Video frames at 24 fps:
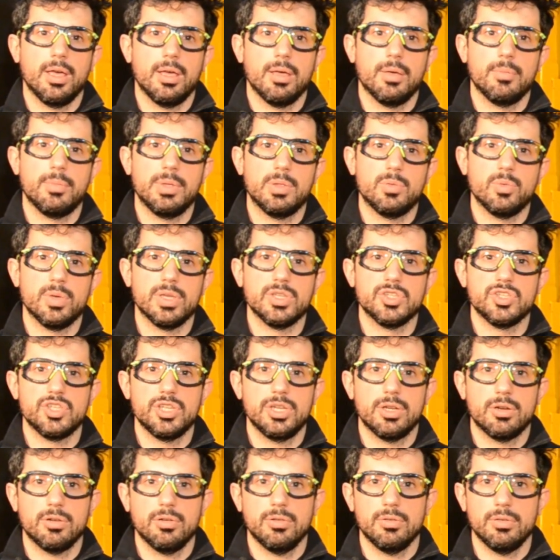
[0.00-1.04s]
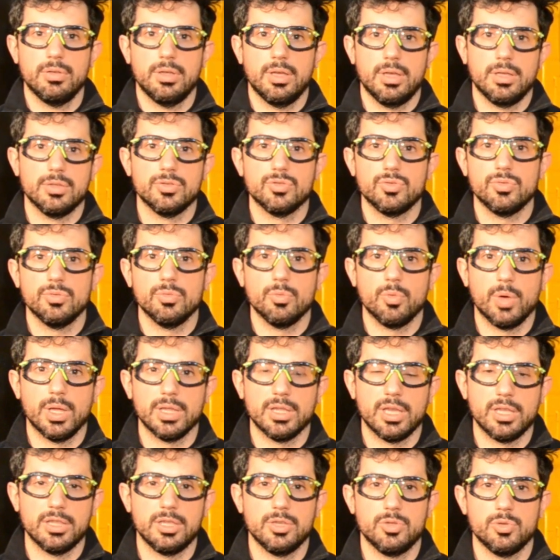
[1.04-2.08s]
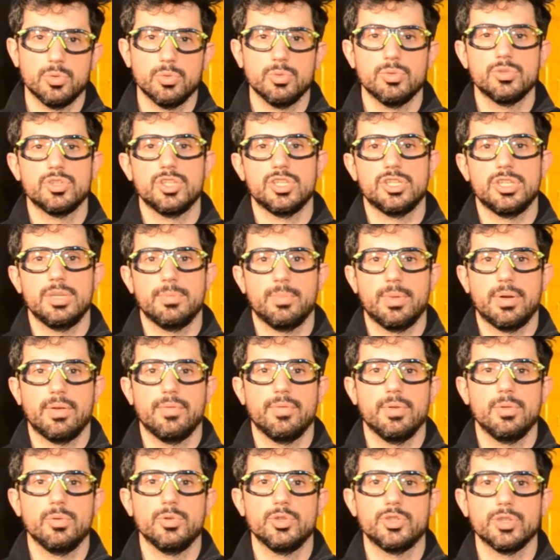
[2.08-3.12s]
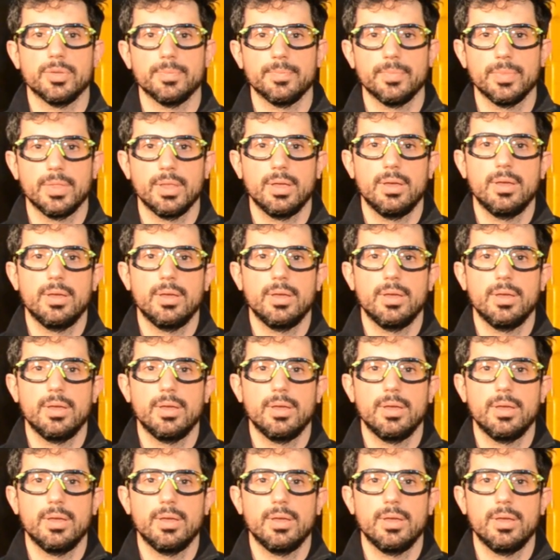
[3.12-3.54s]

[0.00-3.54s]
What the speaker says: between 0 and 192 cc per revolution.